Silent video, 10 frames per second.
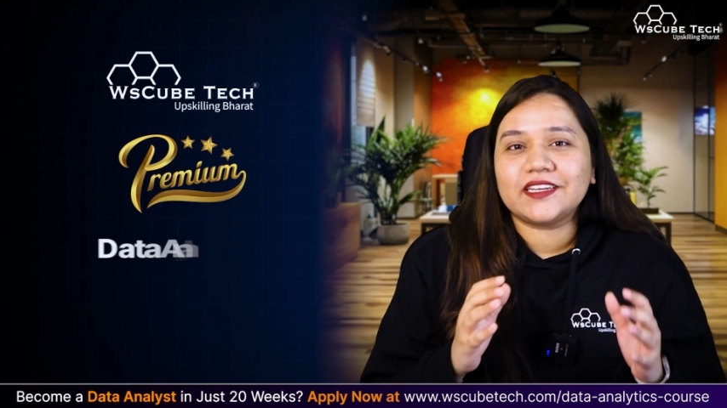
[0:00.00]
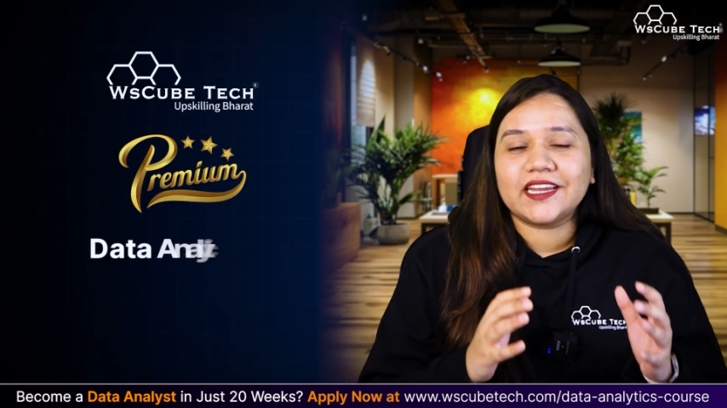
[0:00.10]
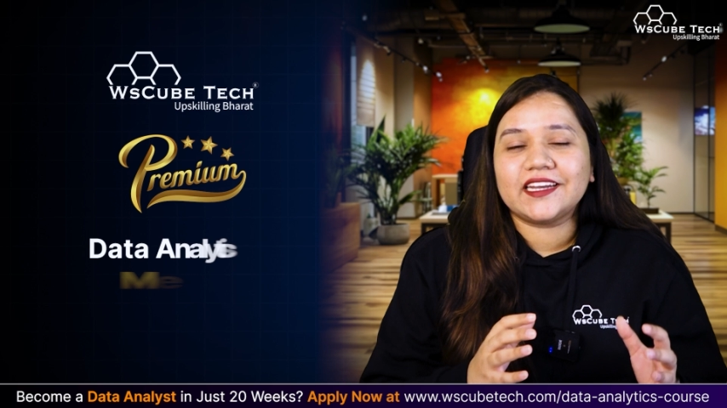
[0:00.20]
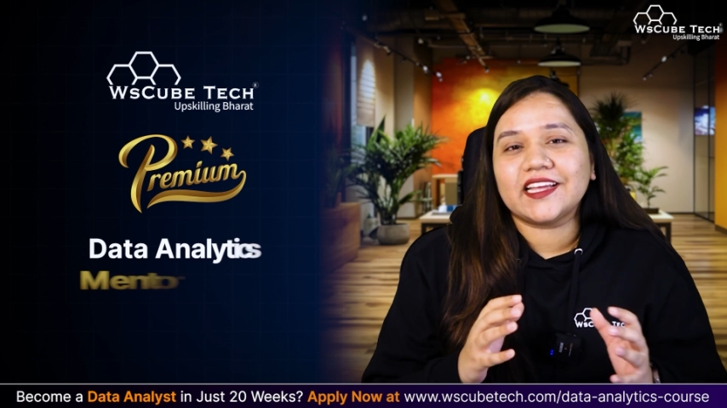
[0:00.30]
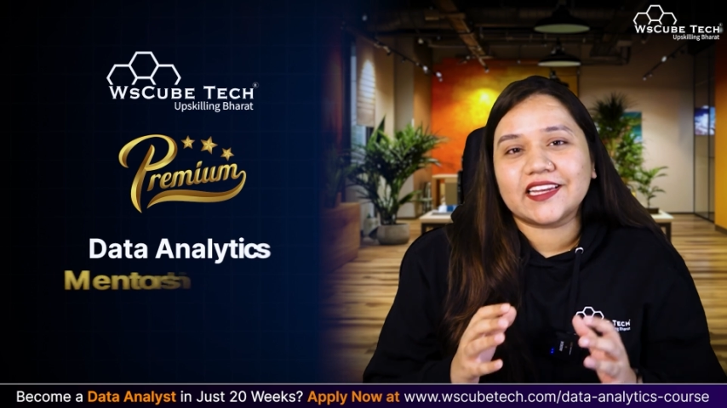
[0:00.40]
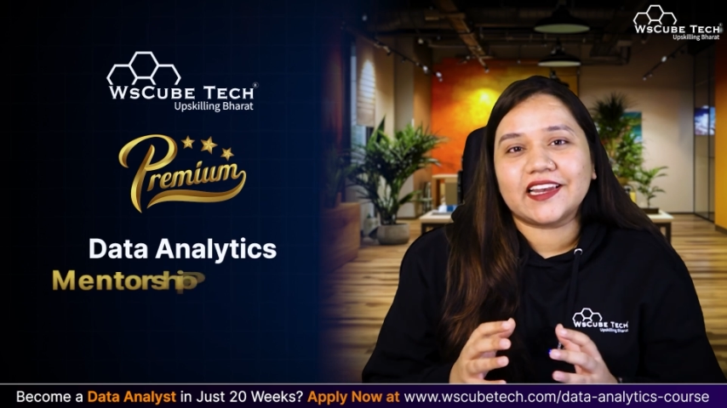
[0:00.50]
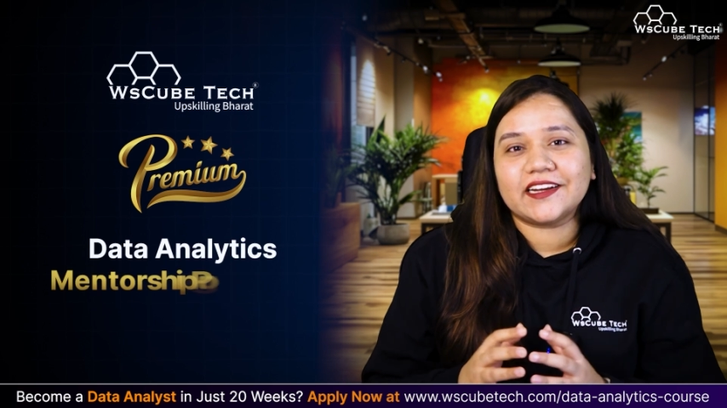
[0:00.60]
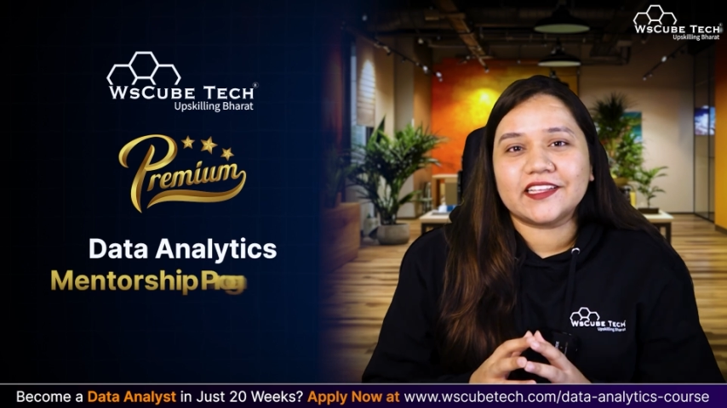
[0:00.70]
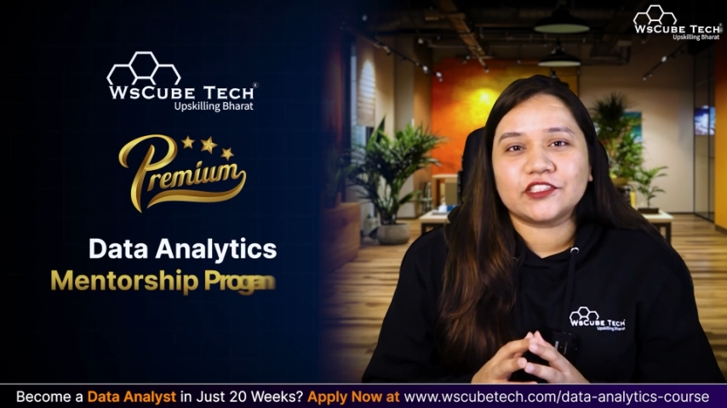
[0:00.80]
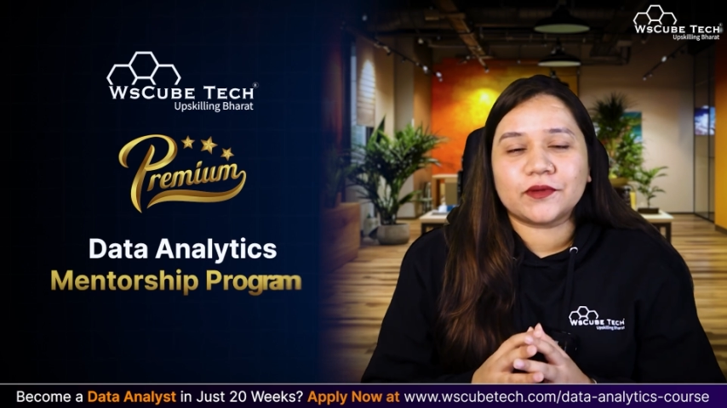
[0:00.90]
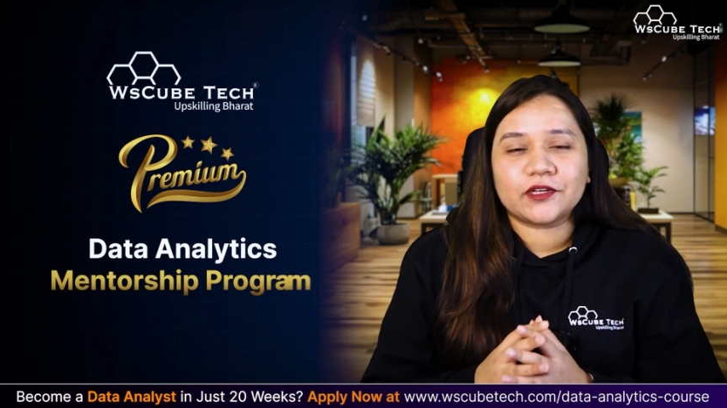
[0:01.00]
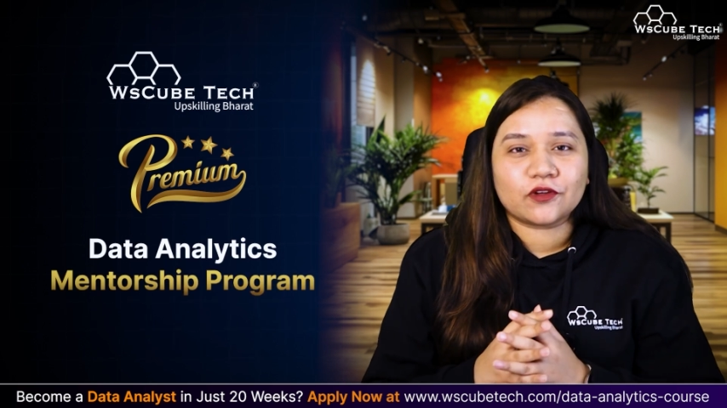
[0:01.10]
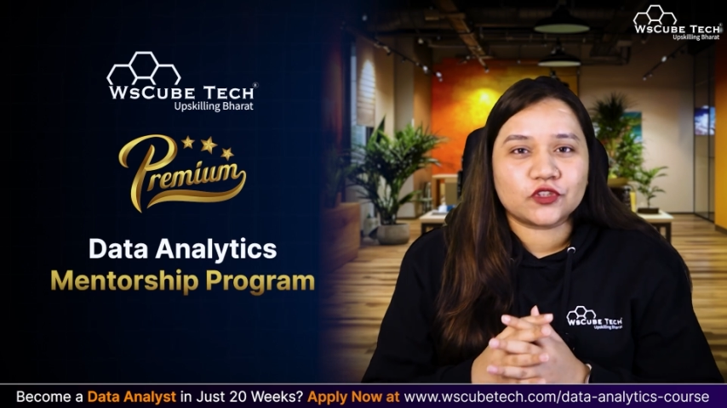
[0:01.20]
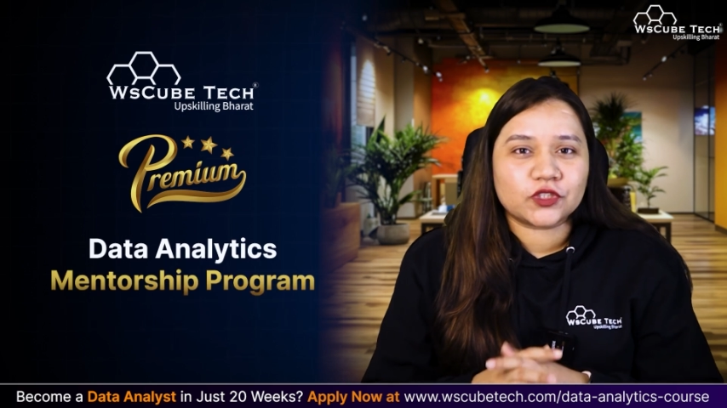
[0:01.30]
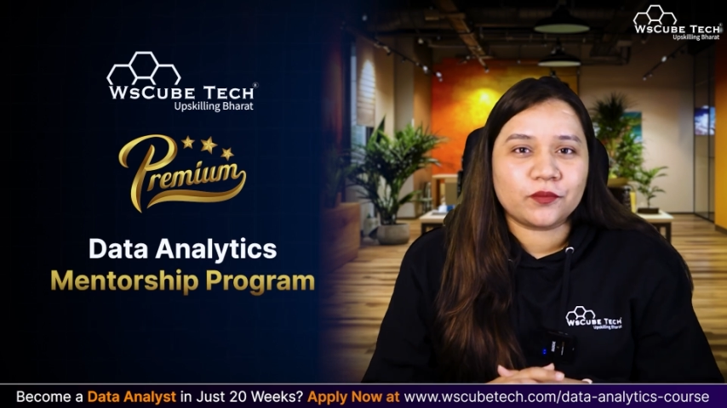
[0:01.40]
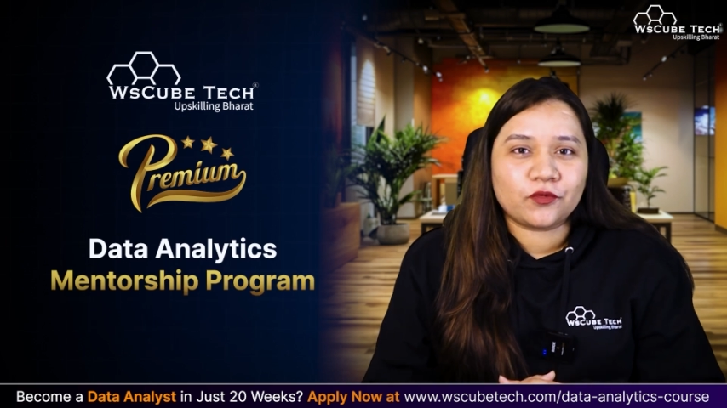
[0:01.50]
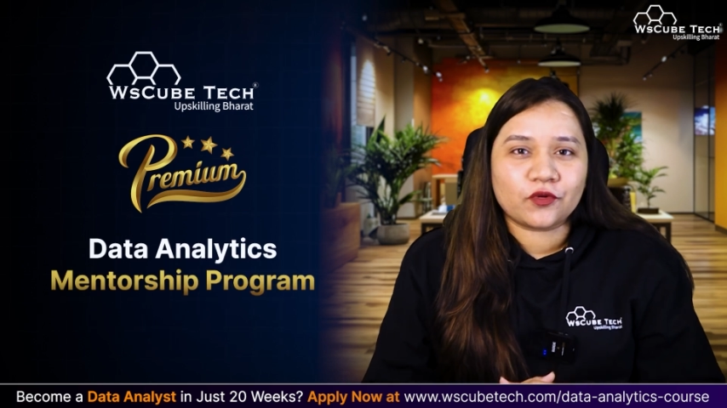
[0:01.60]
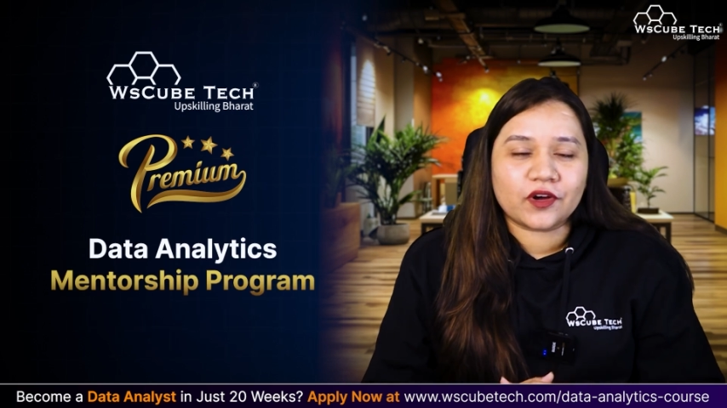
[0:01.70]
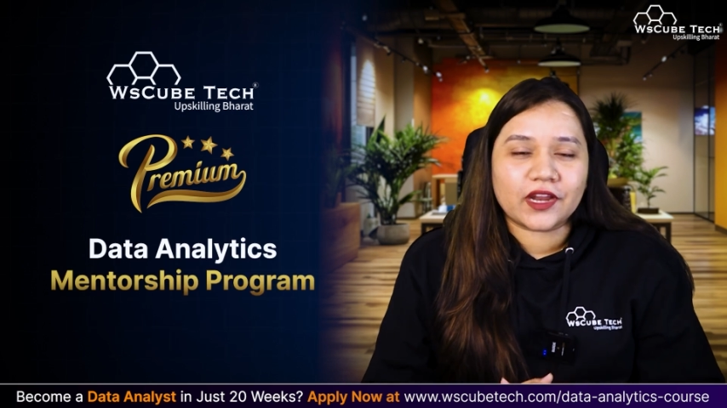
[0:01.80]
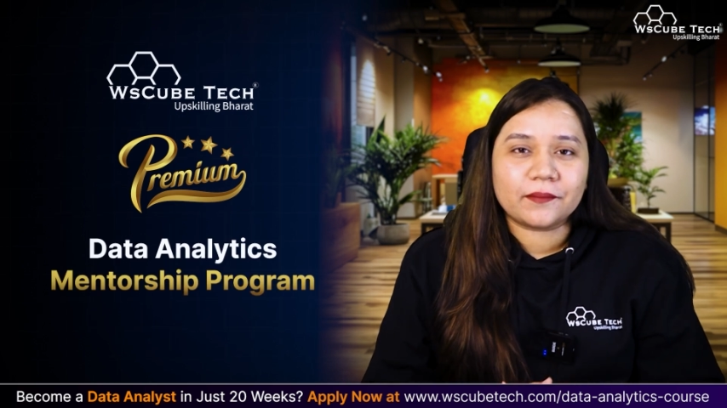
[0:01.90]
data analytics mentorship
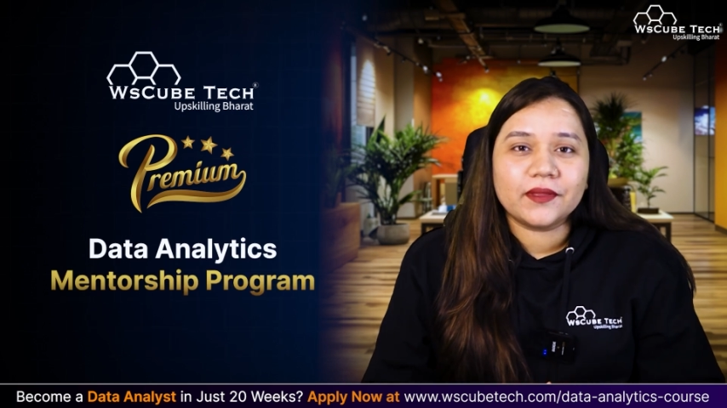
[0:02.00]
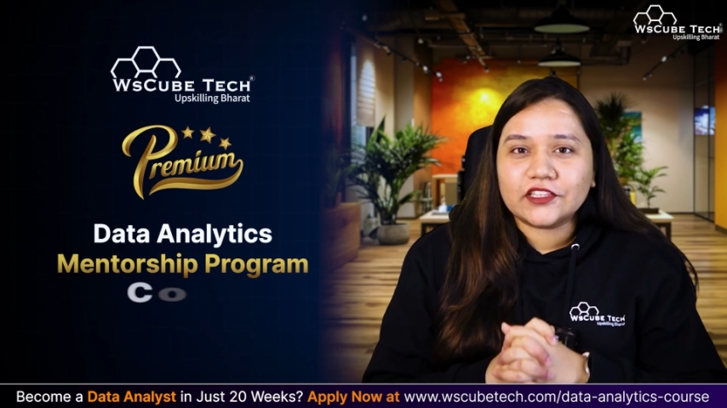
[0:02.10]
program.